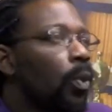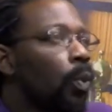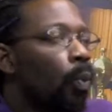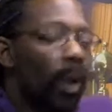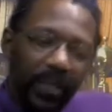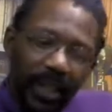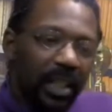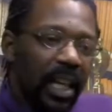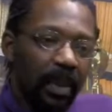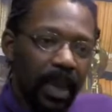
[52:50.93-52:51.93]
what the
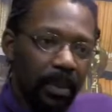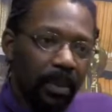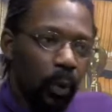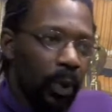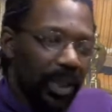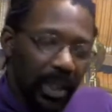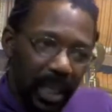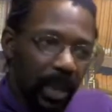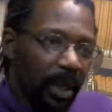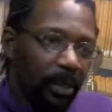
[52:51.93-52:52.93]
climbing what the
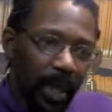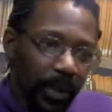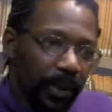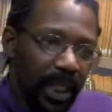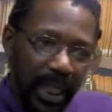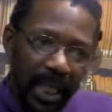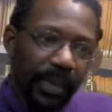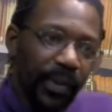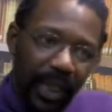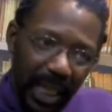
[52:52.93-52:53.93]
climbing penalty is
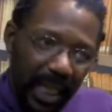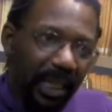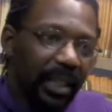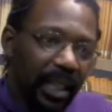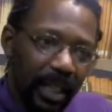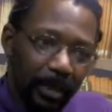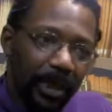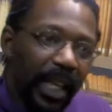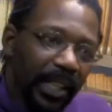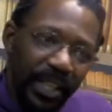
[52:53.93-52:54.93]
on an incline
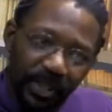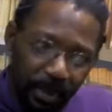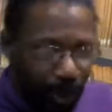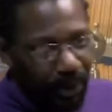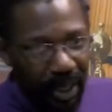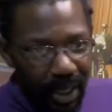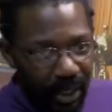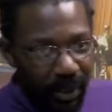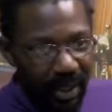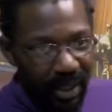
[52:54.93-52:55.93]
plane that's more than
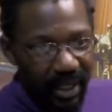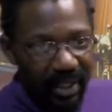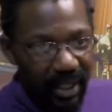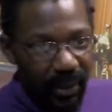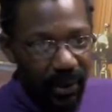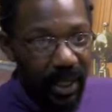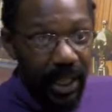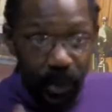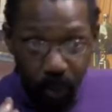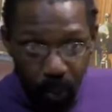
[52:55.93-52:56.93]
160
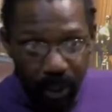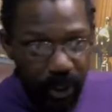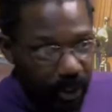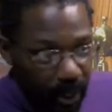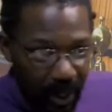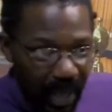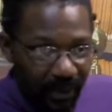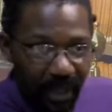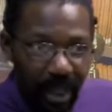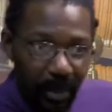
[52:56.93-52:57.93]
degrees when you don't have
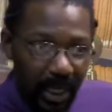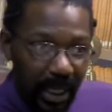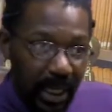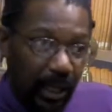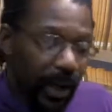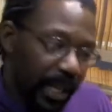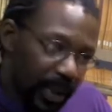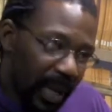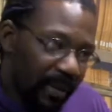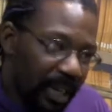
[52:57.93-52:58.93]
climbing gear and you
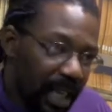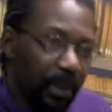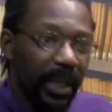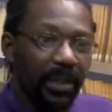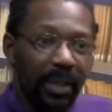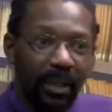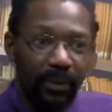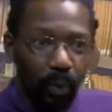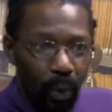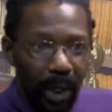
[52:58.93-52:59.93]
have a climbing skill of
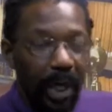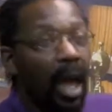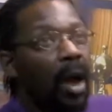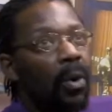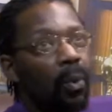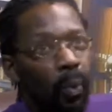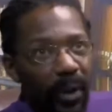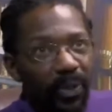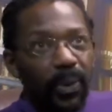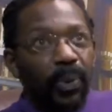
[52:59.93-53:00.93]
one
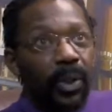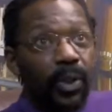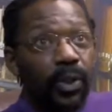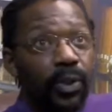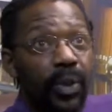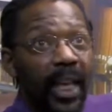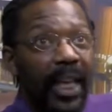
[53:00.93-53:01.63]
with the rogue trait